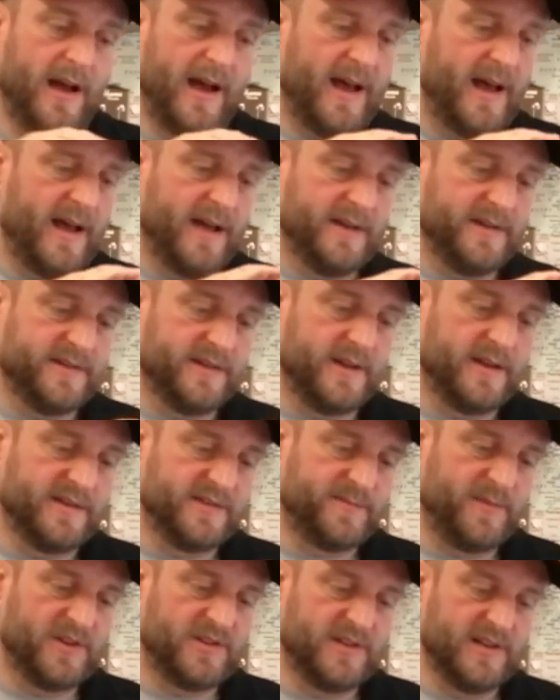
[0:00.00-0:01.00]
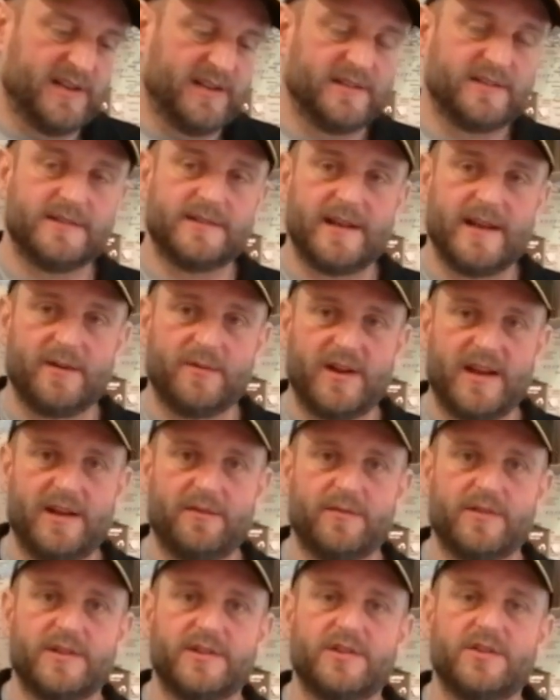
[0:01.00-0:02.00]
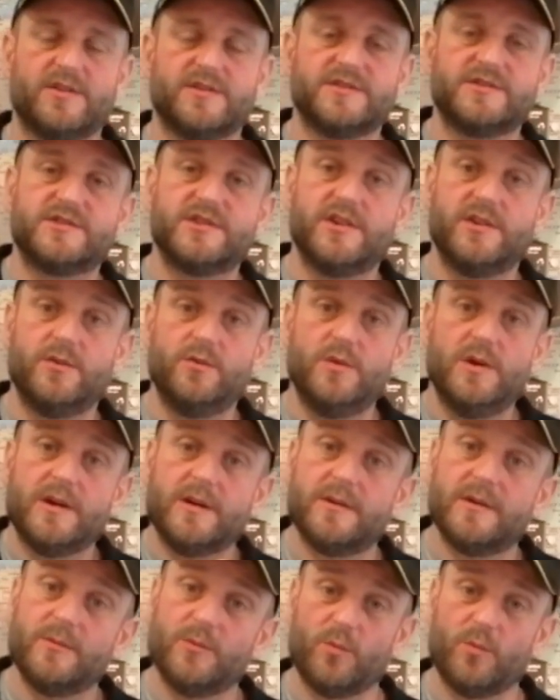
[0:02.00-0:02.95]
and especially down here at the nut too.